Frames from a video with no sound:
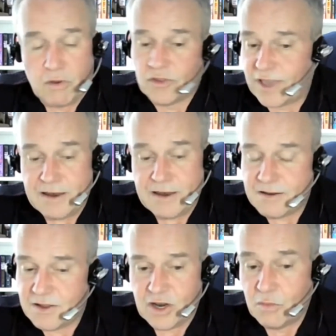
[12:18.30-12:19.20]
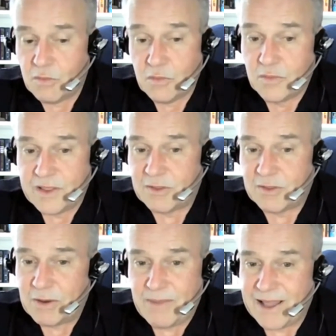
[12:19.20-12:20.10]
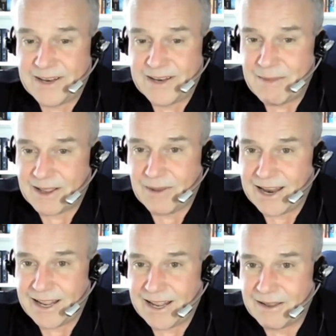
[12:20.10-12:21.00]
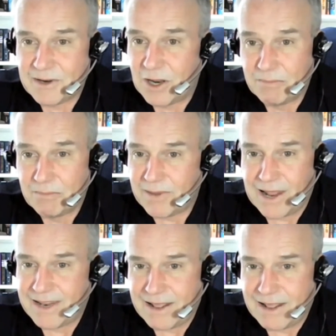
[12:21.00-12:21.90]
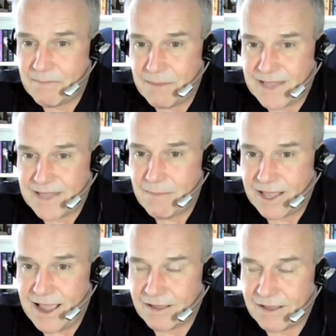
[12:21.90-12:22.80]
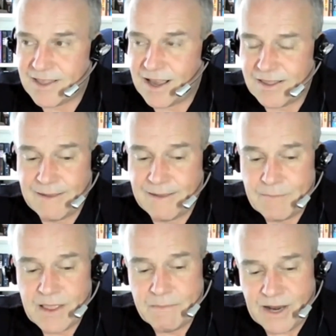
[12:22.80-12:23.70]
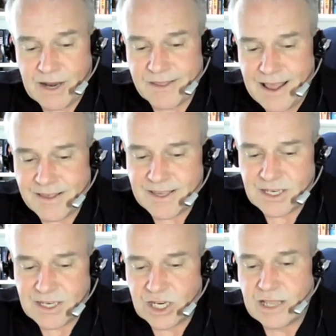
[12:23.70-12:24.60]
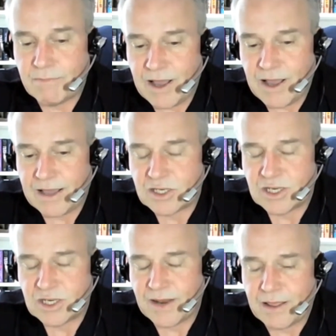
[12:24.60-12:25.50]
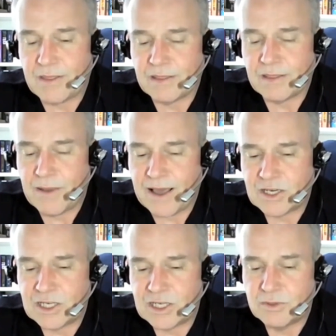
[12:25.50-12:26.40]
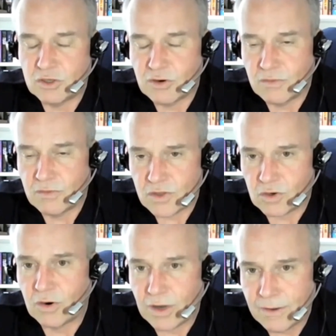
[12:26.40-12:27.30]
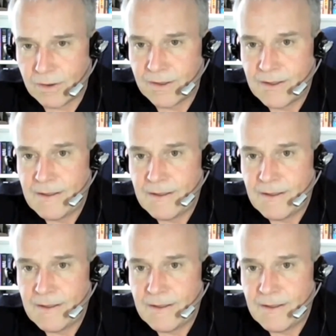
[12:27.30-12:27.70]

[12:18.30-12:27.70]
Once again, you know, we've done pandemic planning, we've done pandemic exercising, but as an SCG, the partnership, and I think the partnership has grown stronger.